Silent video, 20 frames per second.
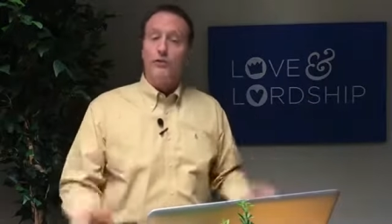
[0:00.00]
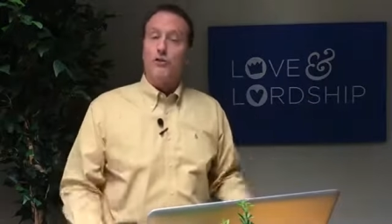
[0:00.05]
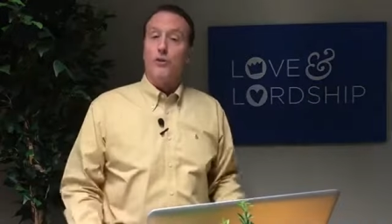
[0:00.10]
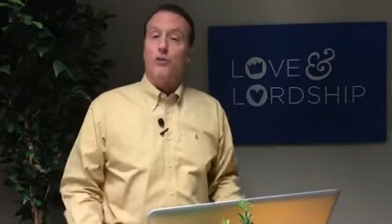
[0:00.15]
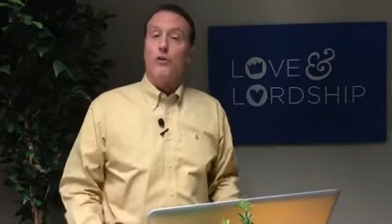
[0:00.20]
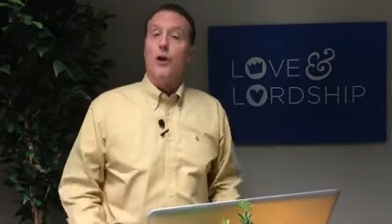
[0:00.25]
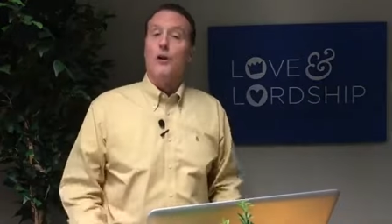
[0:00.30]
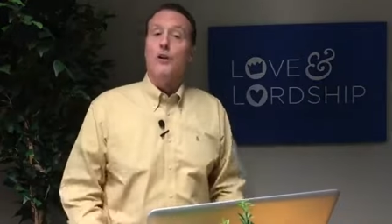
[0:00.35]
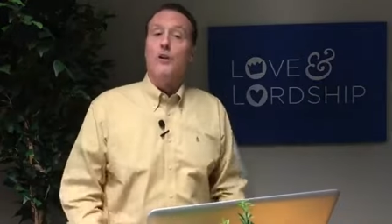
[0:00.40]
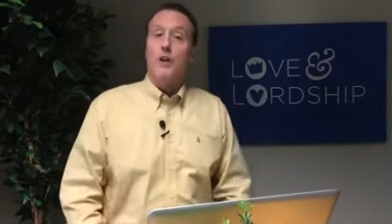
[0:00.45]
So
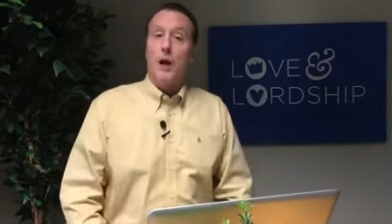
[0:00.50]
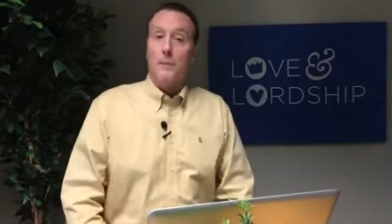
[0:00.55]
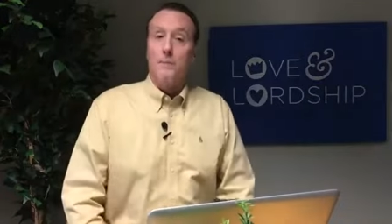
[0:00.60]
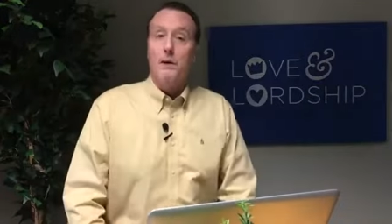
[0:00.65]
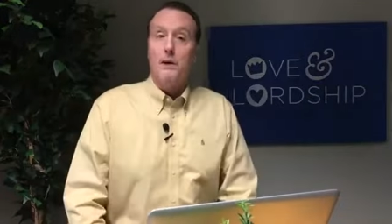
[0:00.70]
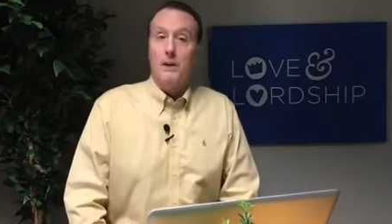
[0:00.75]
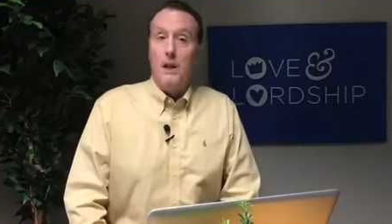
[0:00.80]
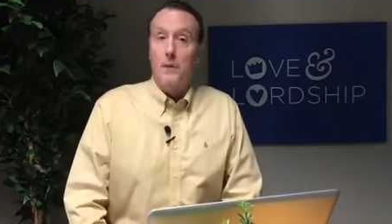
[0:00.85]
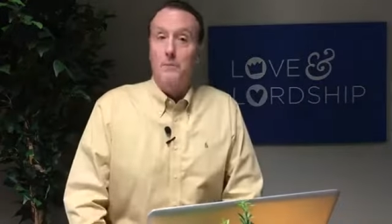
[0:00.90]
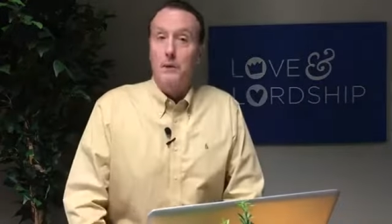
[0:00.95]
go to
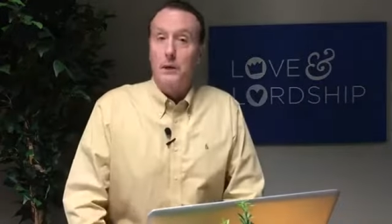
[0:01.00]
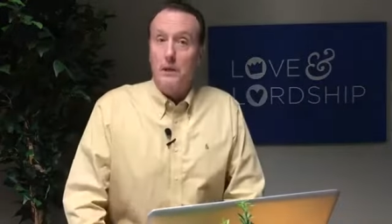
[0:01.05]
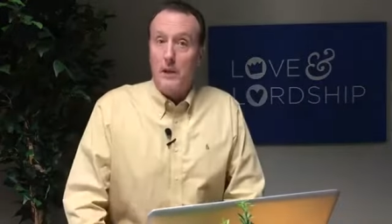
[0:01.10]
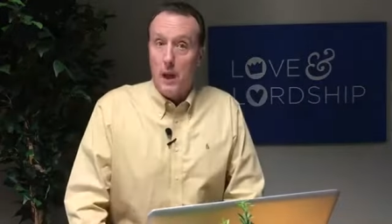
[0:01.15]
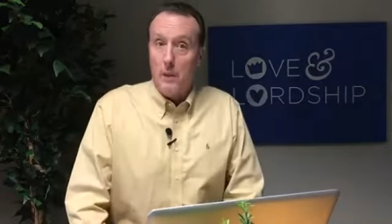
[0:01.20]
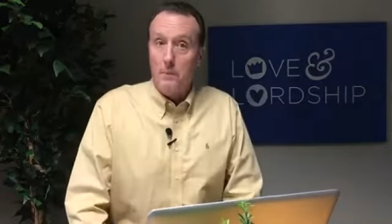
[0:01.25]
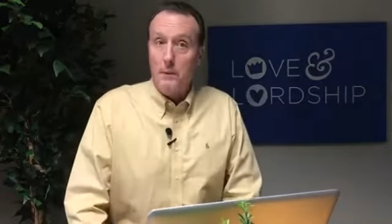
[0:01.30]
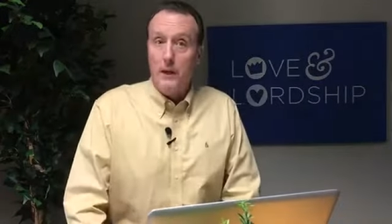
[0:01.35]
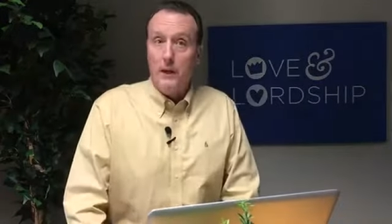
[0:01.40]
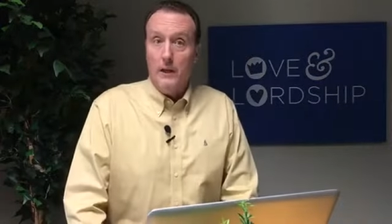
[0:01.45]
w w
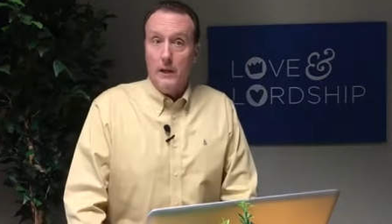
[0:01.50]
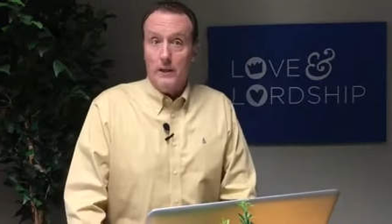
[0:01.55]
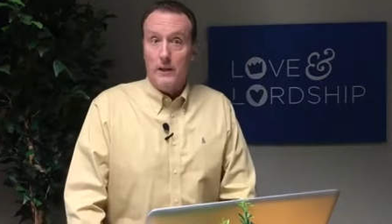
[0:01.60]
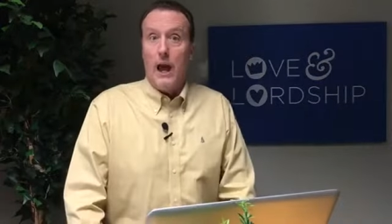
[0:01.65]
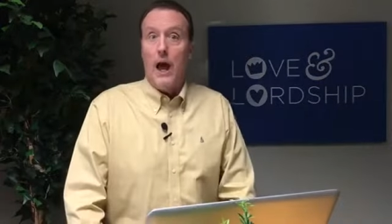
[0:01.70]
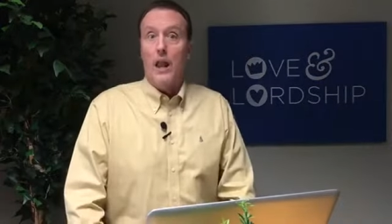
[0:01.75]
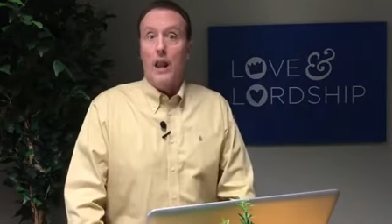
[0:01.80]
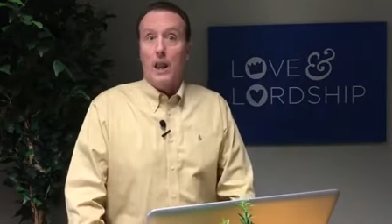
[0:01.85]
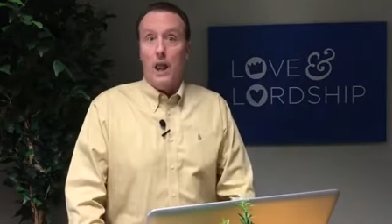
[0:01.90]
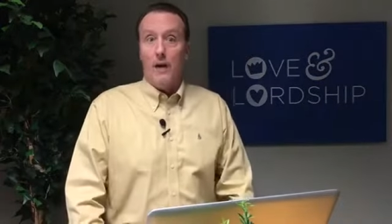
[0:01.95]
w
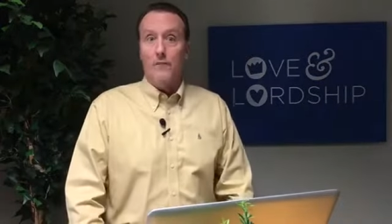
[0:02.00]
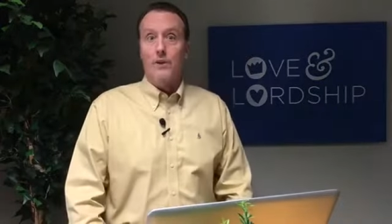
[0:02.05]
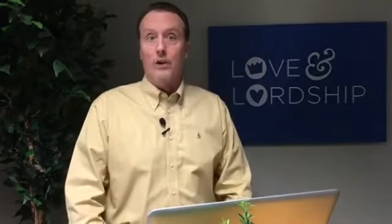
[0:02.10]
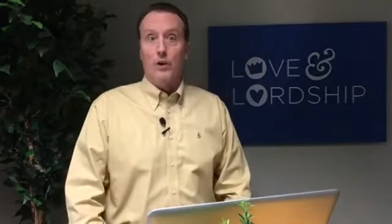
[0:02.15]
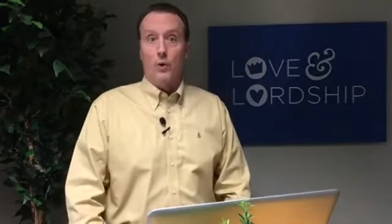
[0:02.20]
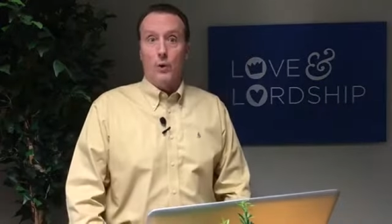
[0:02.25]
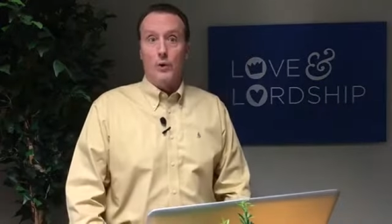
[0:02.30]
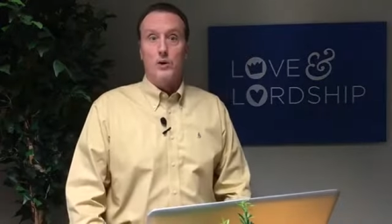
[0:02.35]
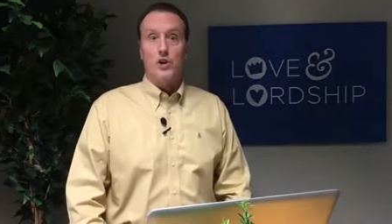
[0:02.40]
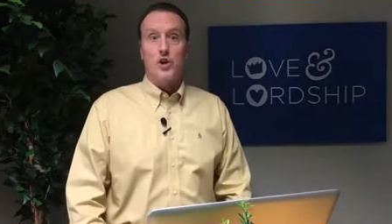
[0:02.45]
dot love and
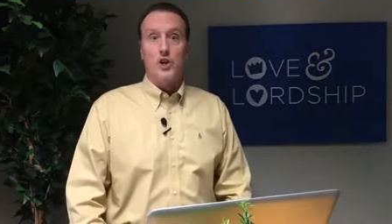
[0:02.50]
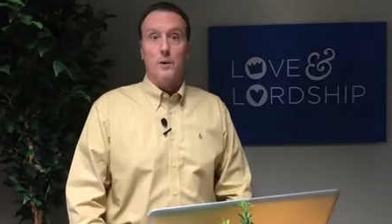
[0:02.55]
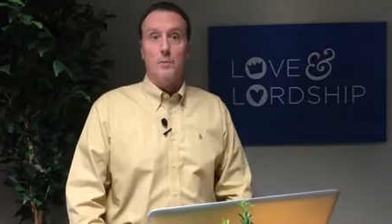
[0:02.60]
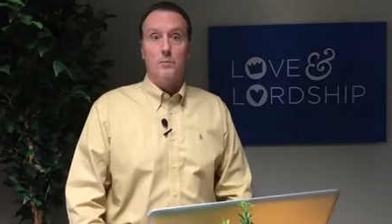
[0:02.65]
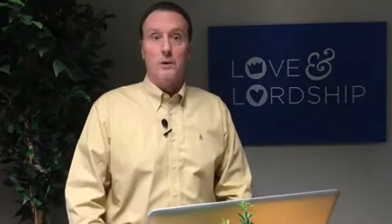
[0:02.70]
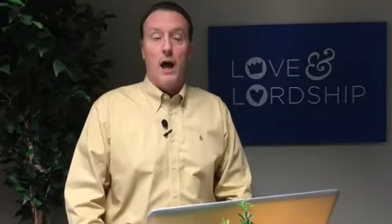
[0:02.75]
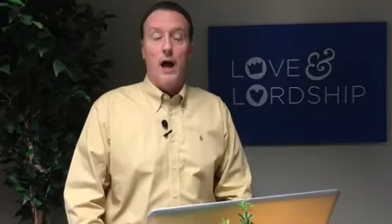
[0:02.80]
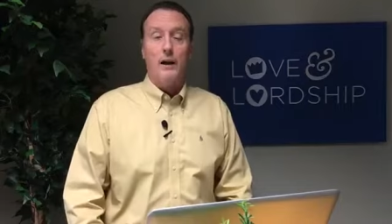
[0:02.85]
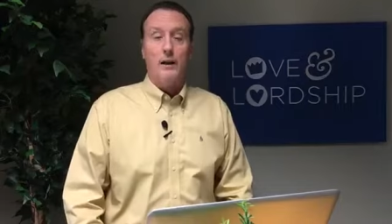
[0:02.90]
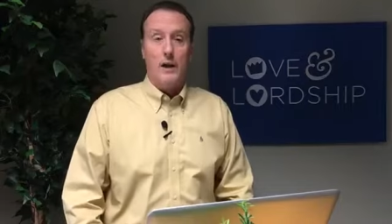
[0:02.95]
lordship
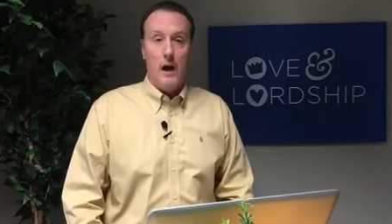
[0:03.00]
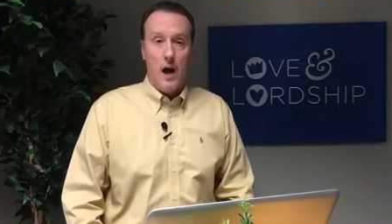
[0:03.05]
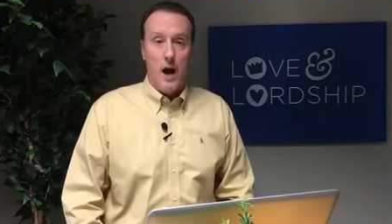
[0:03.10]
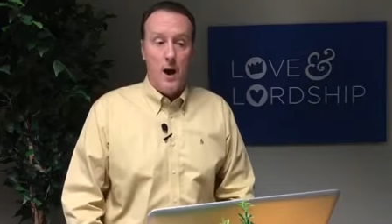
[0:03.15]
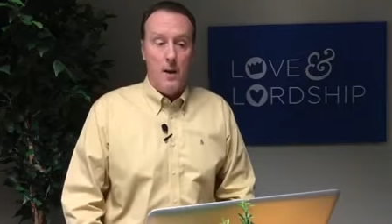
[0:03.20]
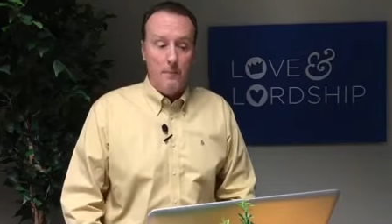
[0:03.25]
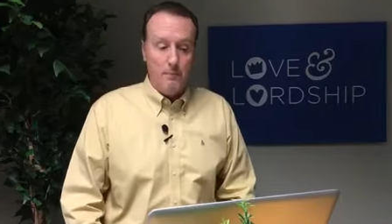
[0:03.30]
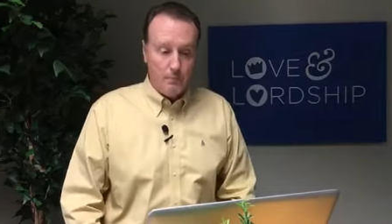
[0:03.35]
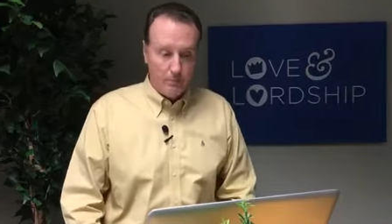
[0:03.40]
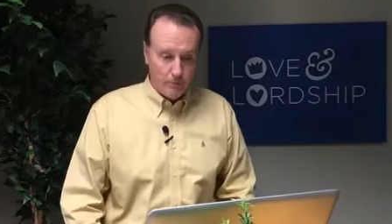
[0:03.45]
dot
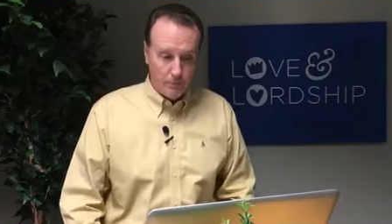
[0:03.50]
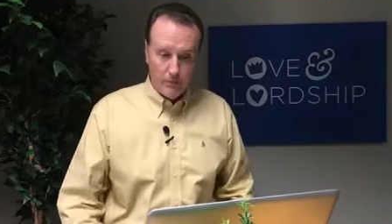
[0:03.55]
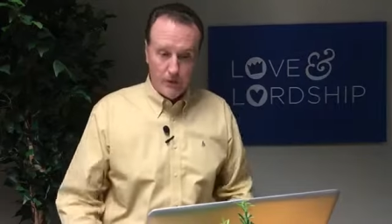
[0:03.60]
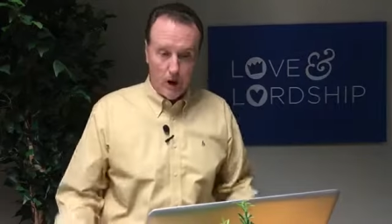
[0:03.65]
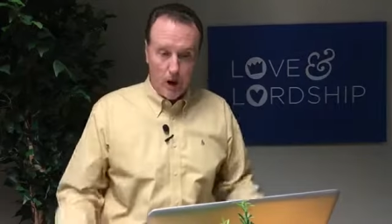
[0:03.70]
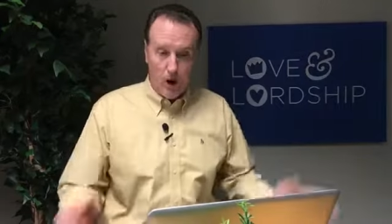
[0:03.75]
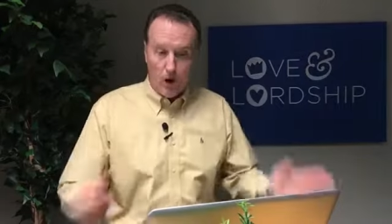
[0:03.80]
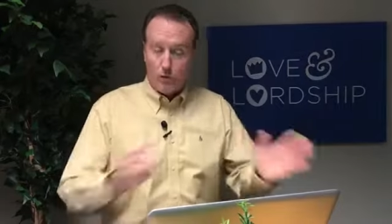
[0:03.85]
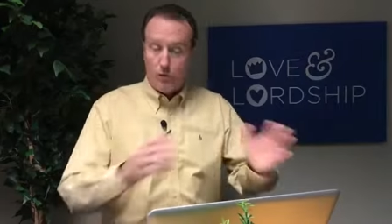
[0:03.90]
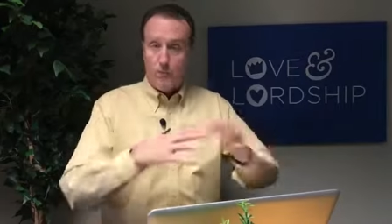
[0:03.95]
com,
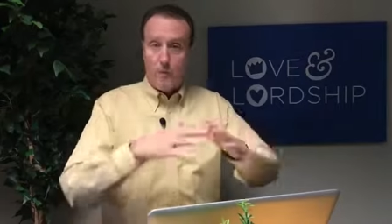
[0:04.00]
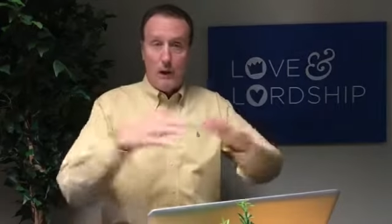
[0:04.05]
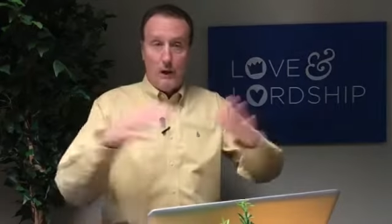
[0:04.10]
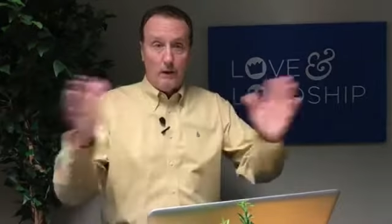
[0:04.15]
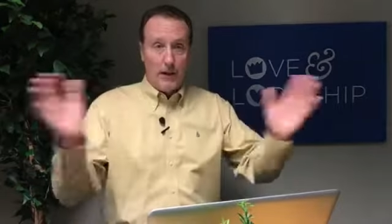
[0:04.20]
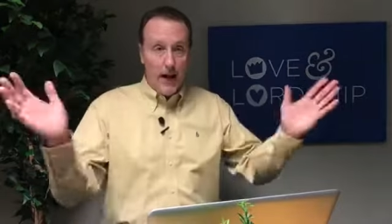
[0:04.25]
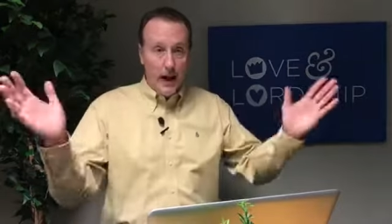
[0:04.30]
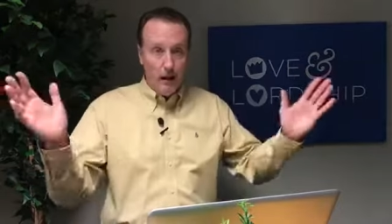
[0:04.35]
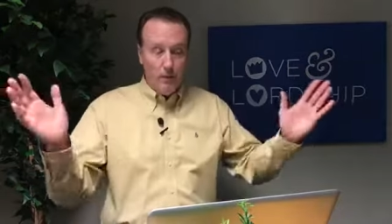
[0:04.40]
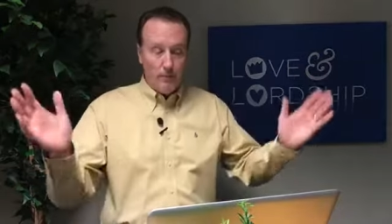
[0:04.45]
all spelled
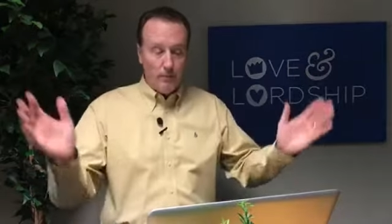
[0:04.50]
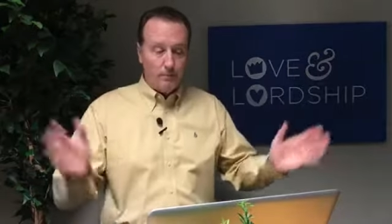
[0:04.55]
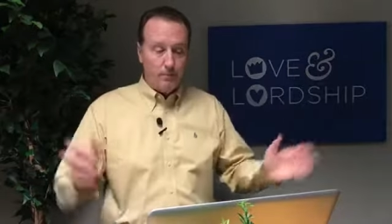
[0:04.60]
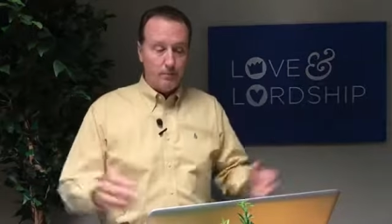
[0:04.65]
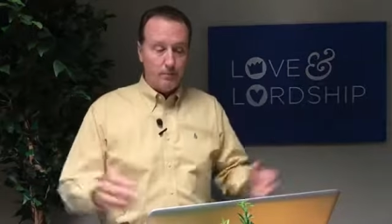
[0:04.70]
out.